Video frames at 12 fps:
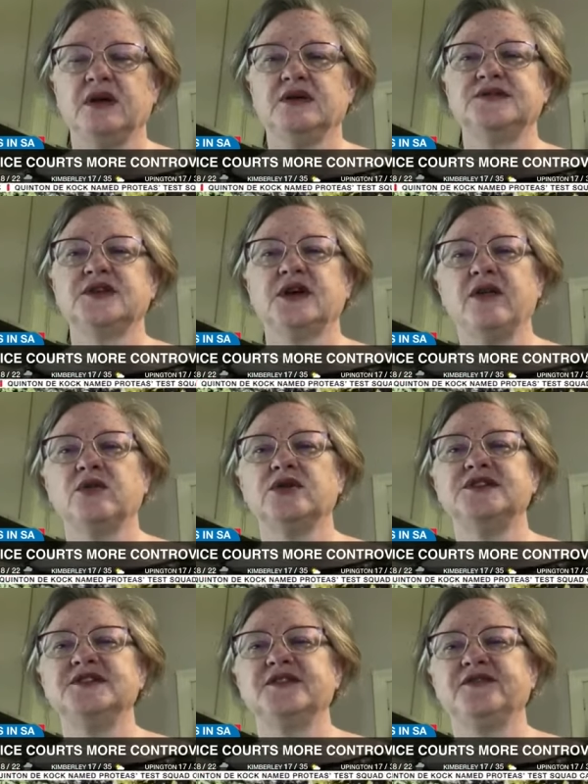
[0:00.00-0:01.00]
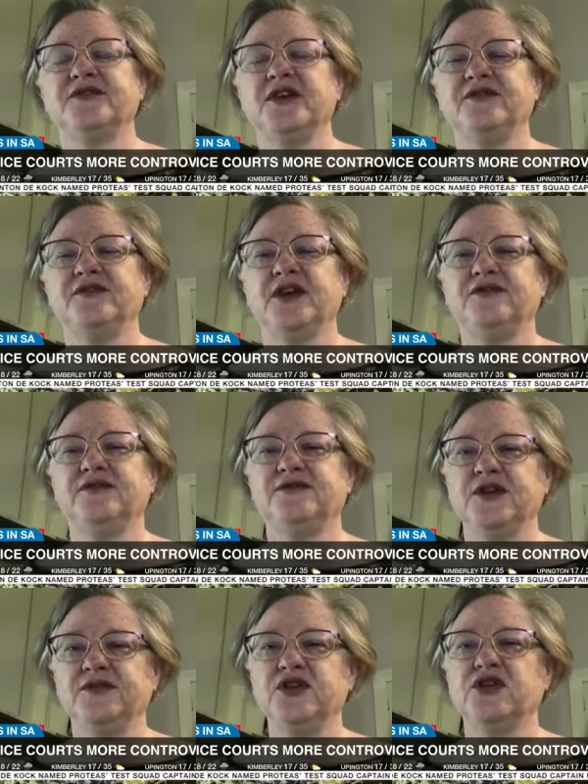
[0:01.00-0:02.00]
So in other words,
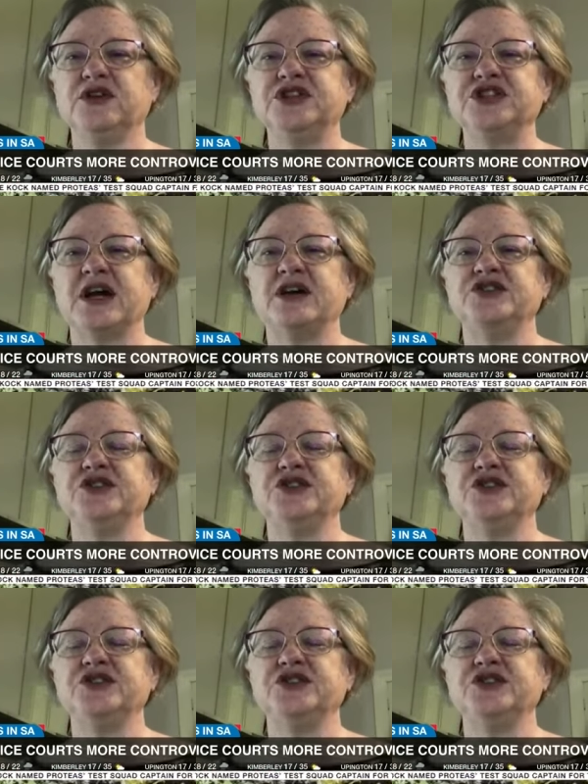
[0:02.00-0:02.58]
if you're a judge,